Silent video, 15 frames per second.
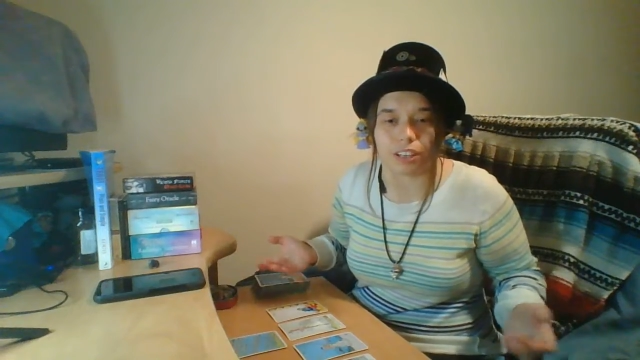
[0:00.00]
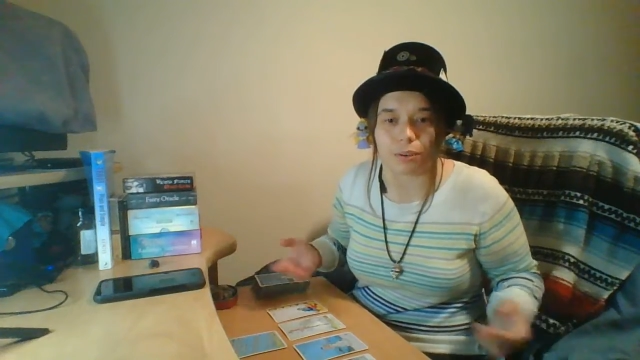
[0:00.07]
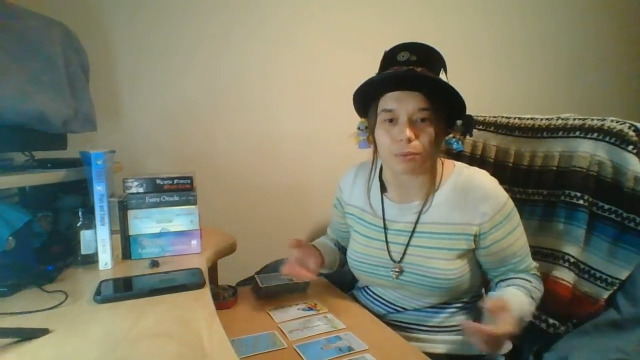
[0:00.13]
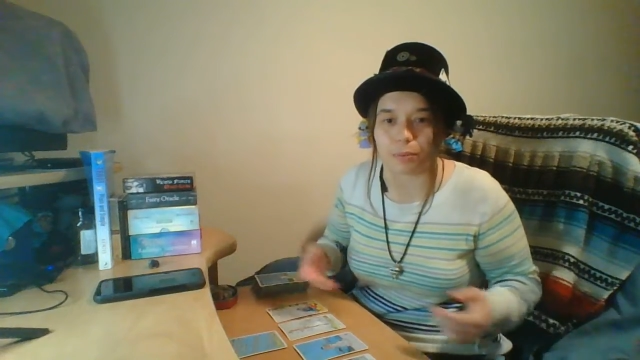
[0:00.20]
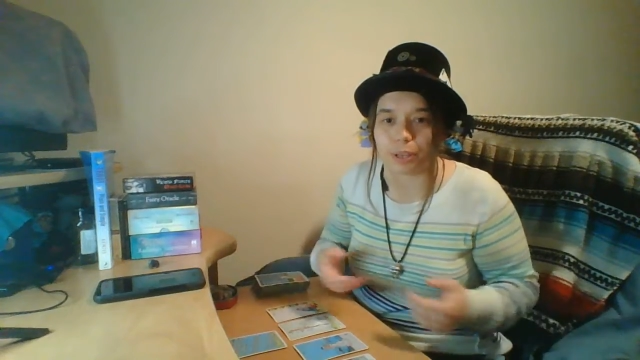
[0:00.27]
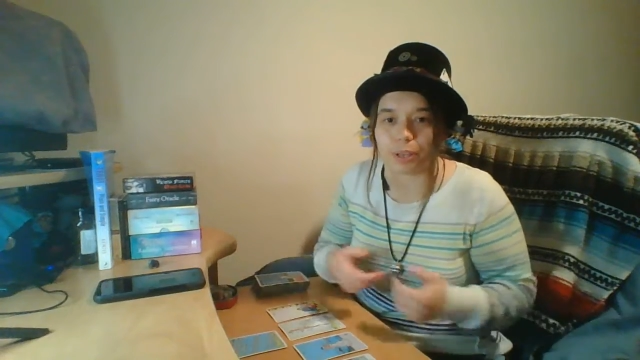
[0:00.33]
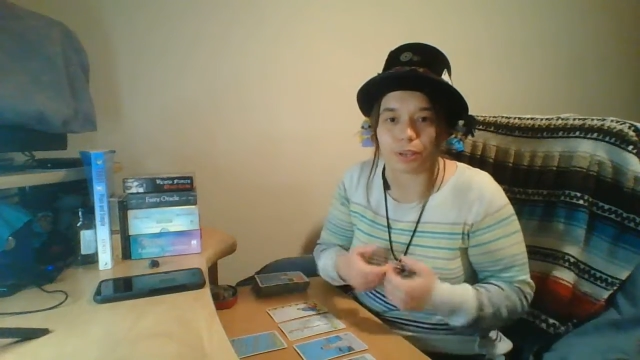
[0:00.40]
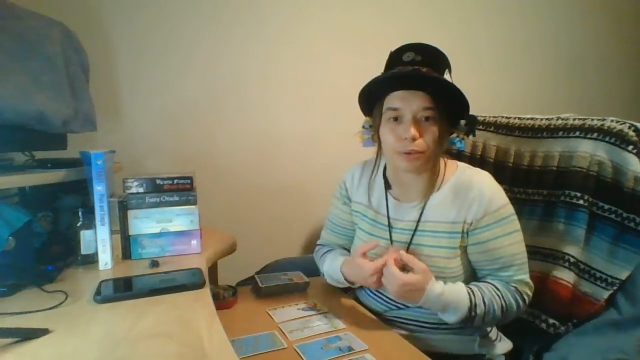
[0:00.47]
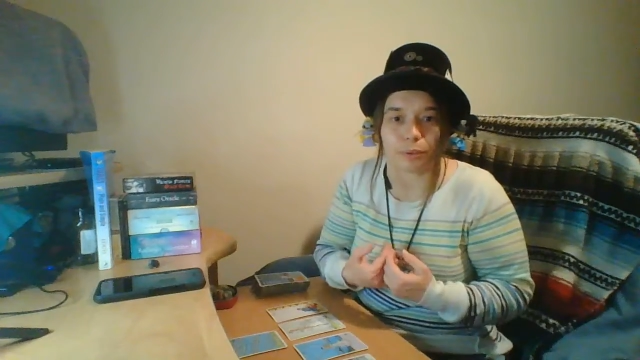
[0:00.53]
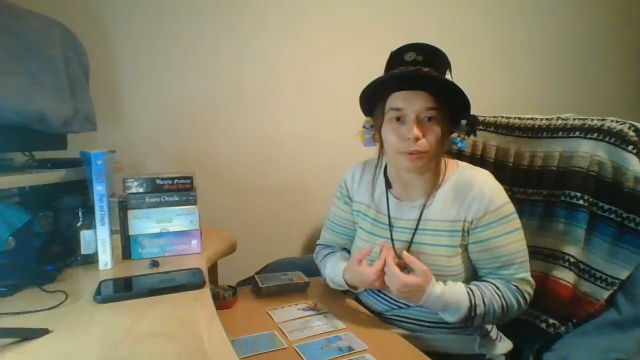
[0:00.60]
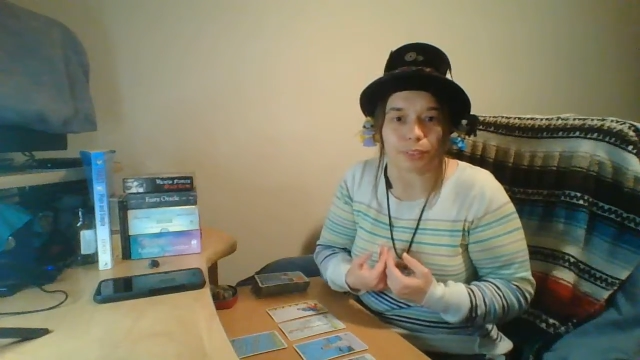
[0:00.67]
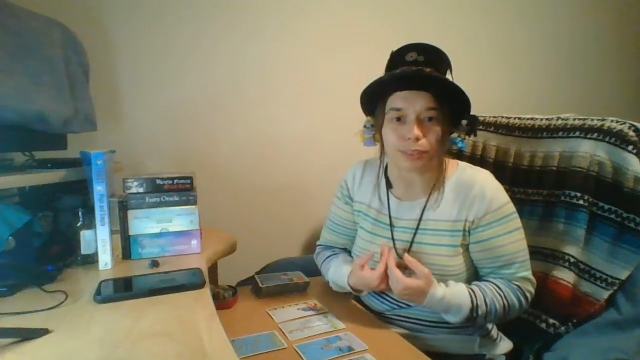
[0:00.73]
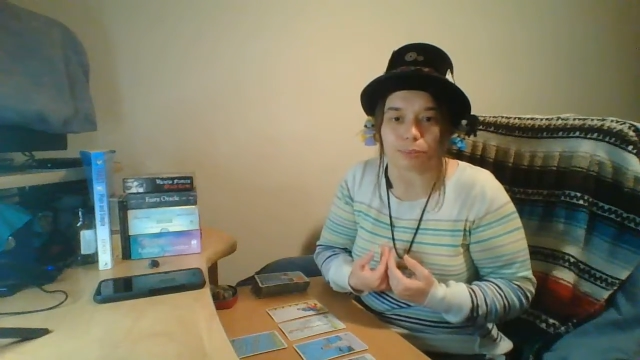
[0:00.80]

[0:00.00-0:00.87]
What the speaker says: and we can always